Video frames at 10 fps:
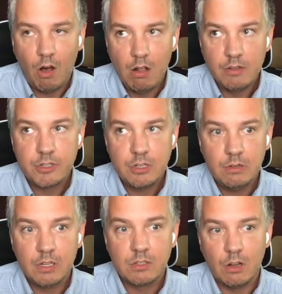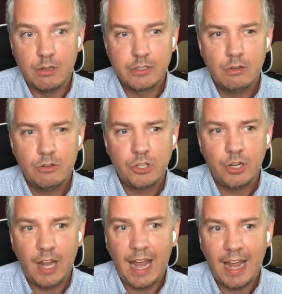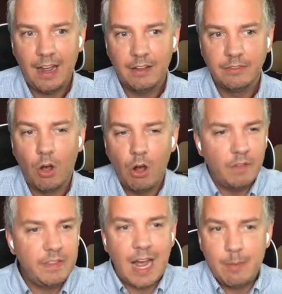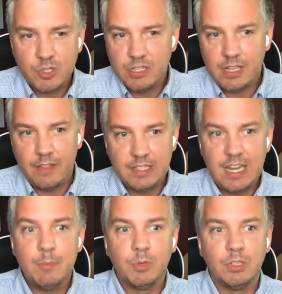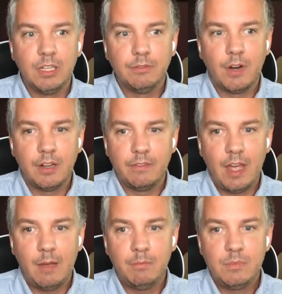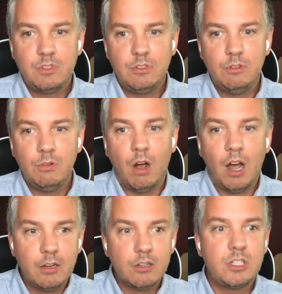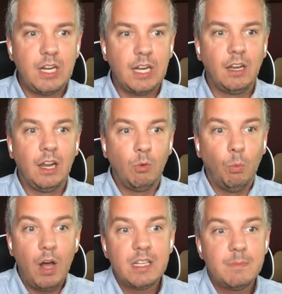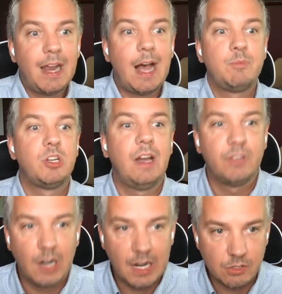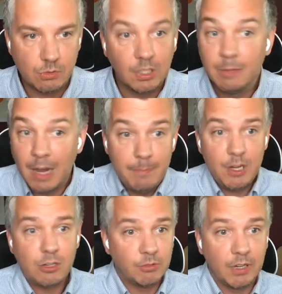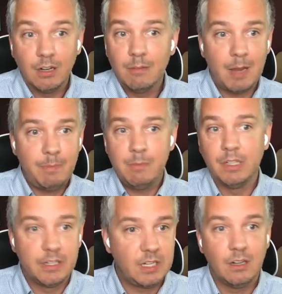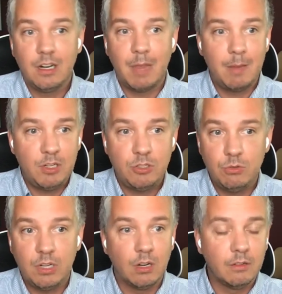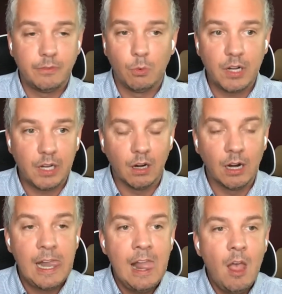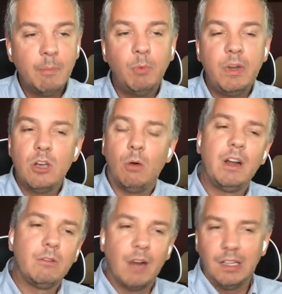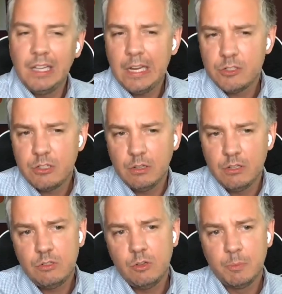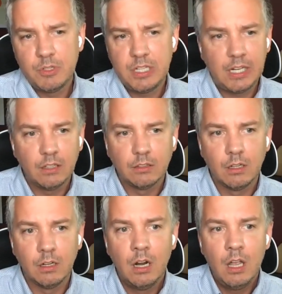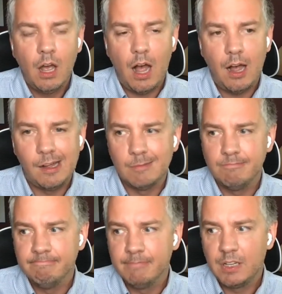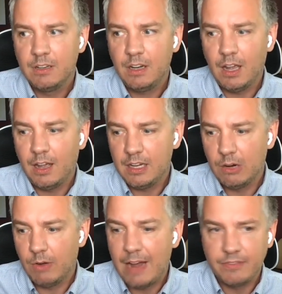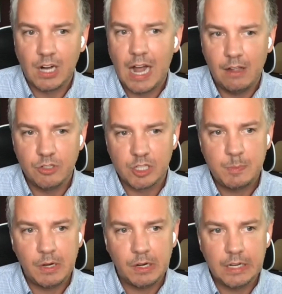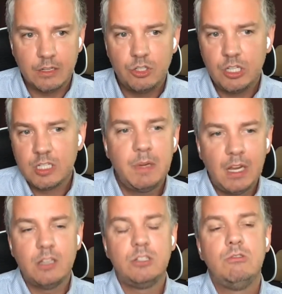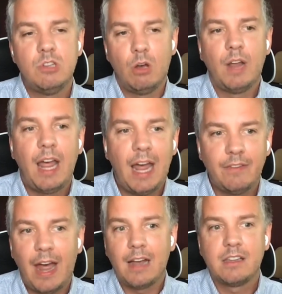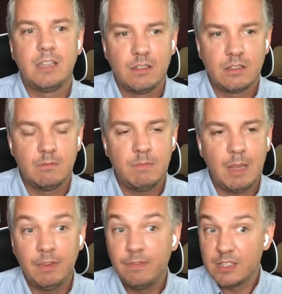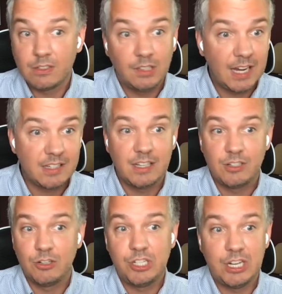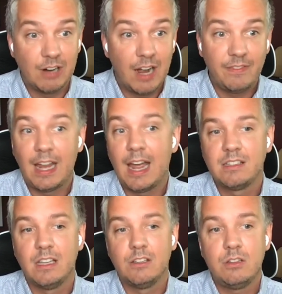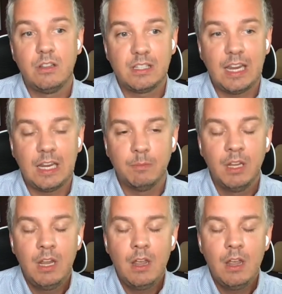all students also should have all the options on the table in front of them to understand, like, what is my option after high school? It might be career, it might be military, it might be 2 year or 4 year, but we don't want to relegate students to a particular after college experience just because you don't have access, maybe physical access or geographic access to the same